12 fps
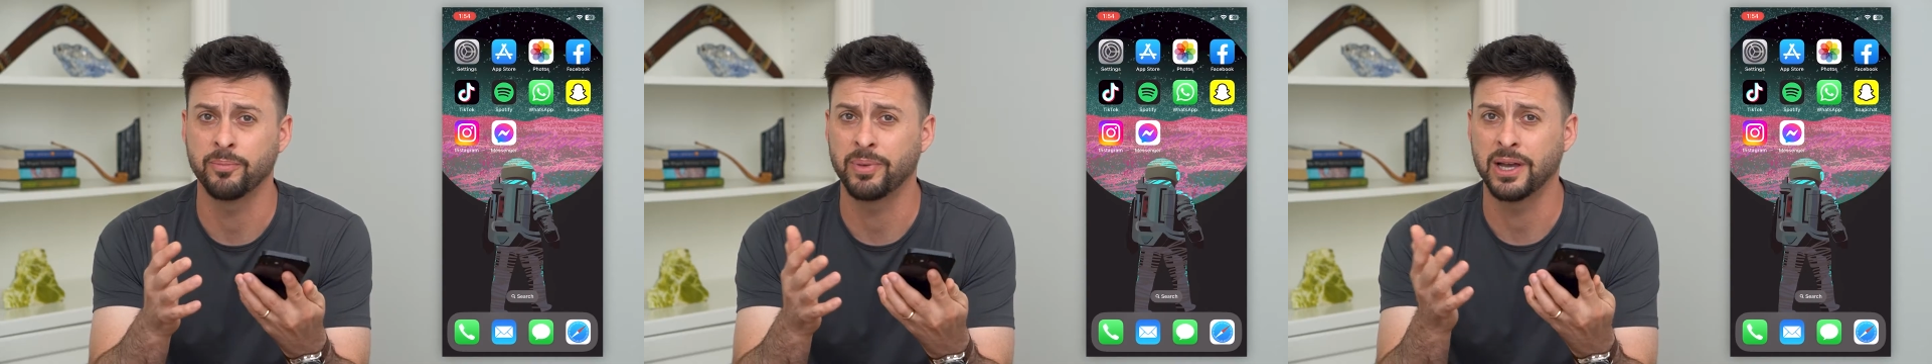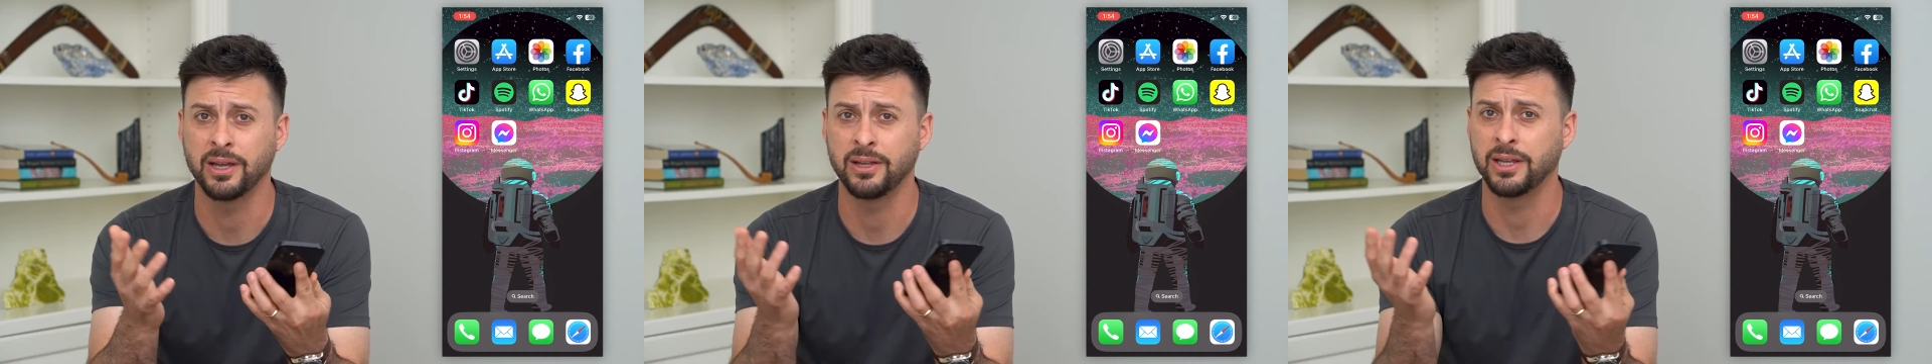
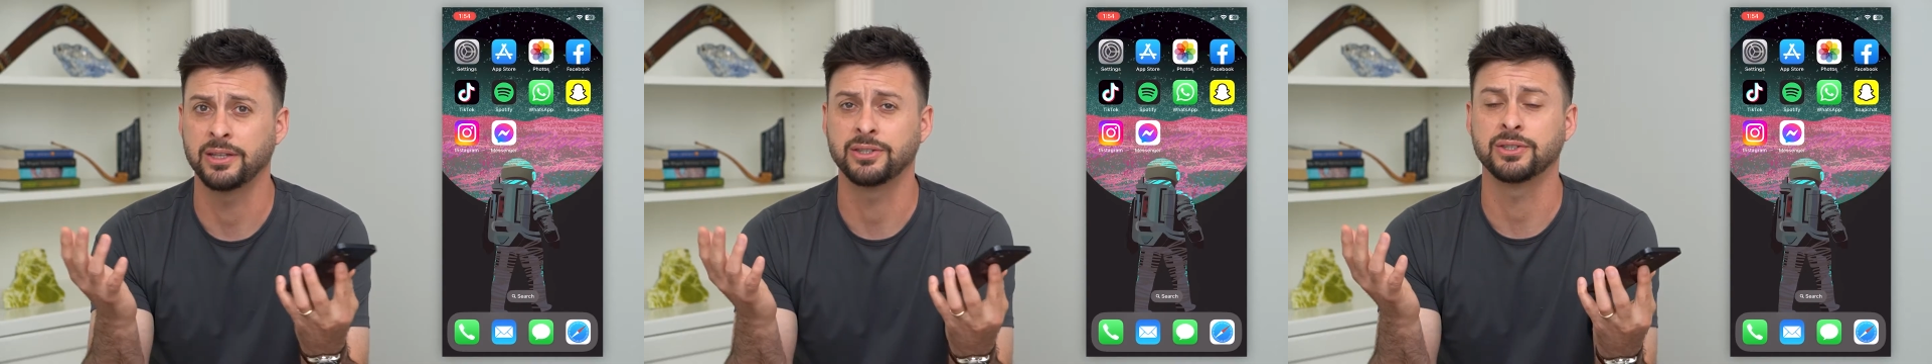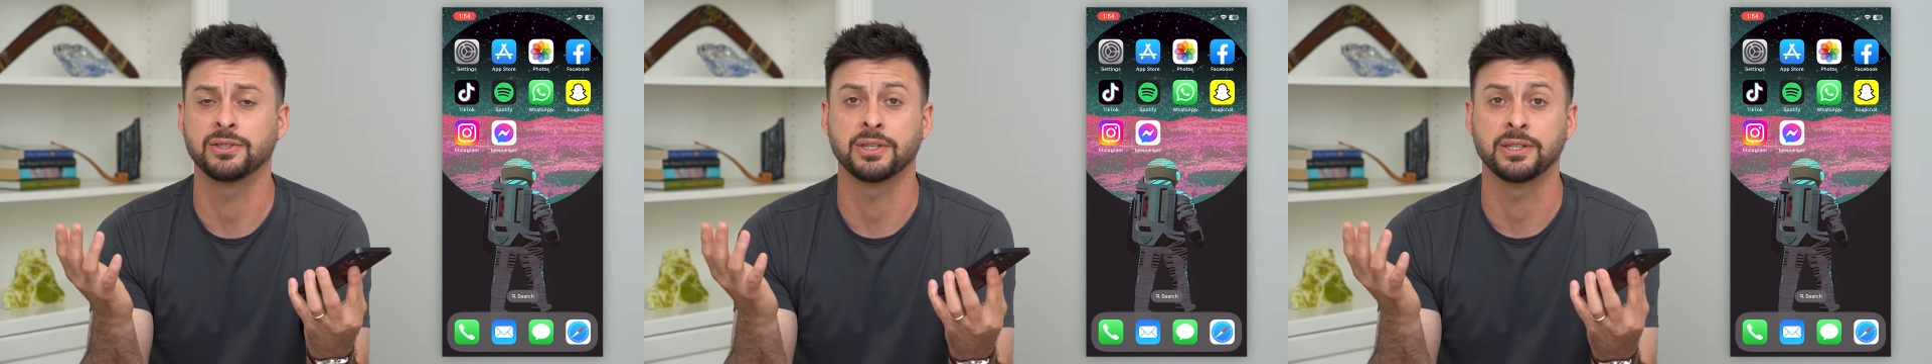but it
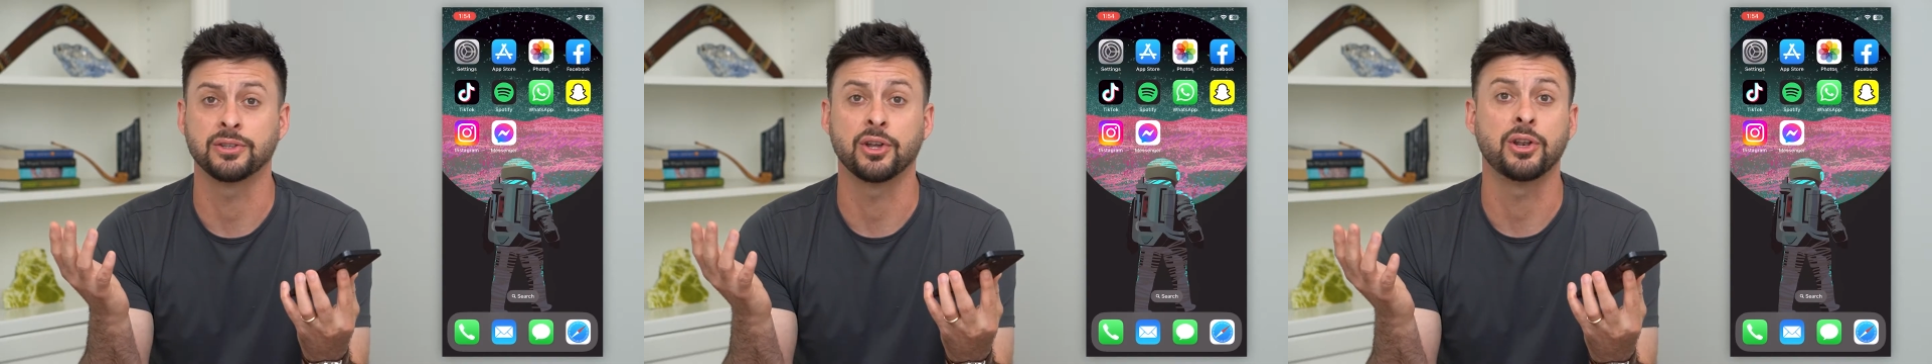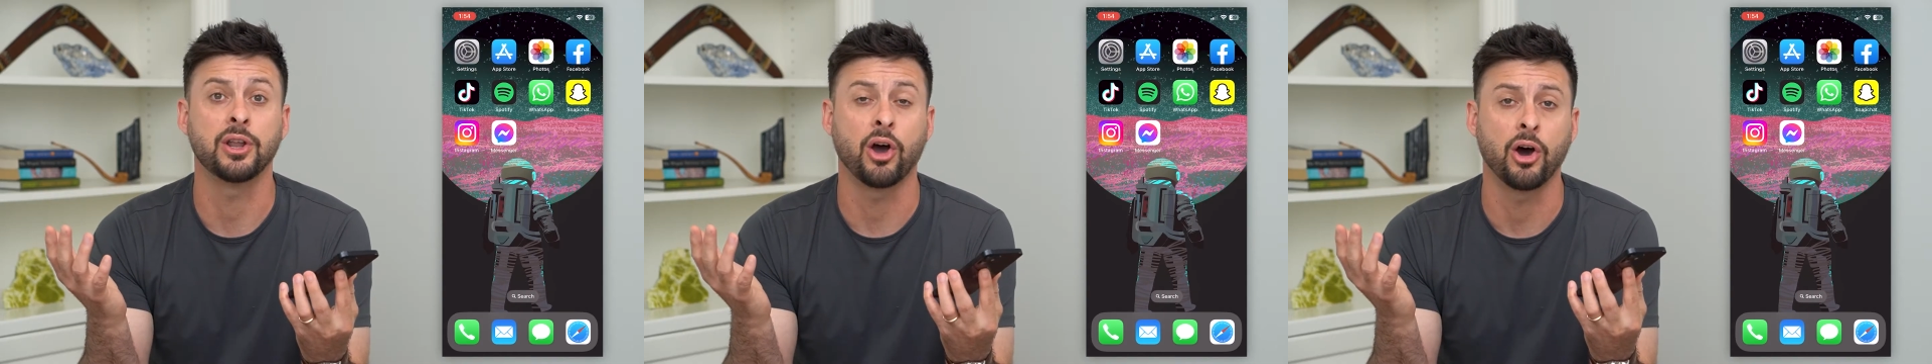just is
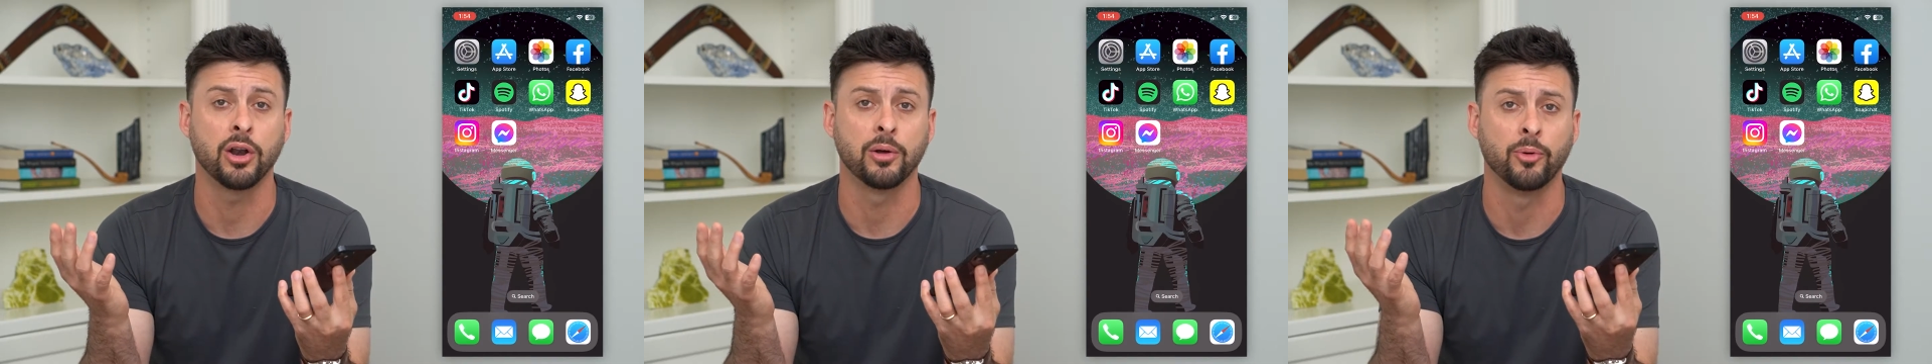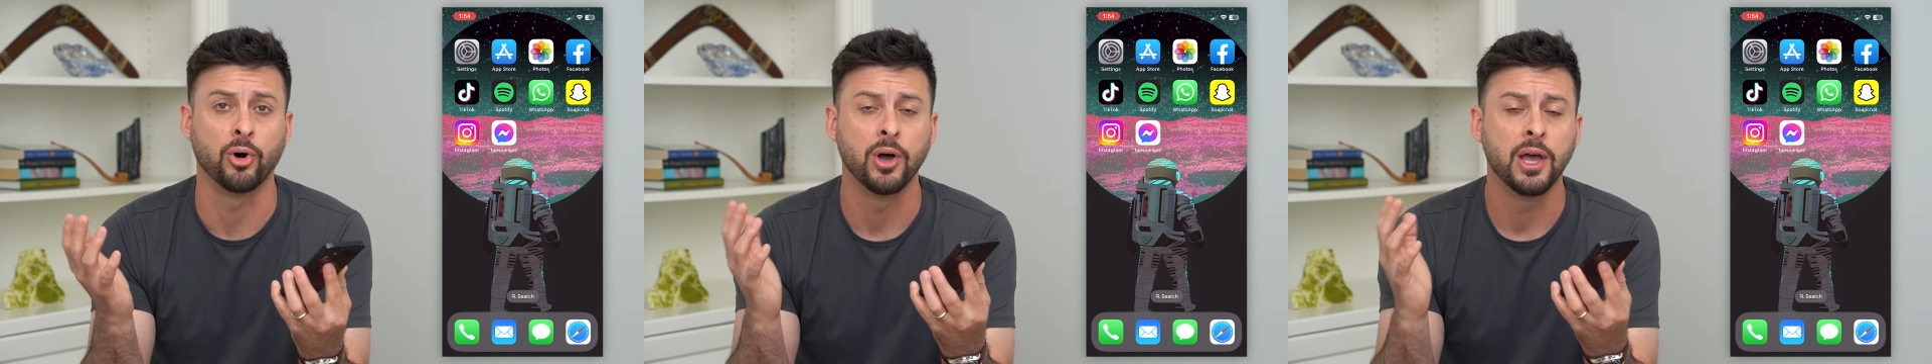
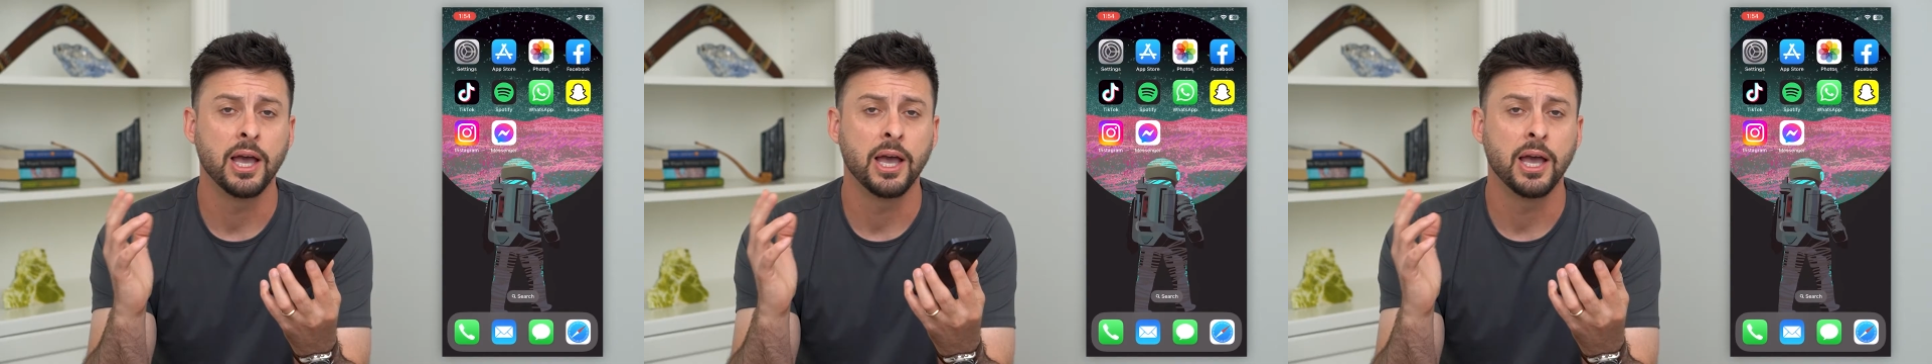inaudible.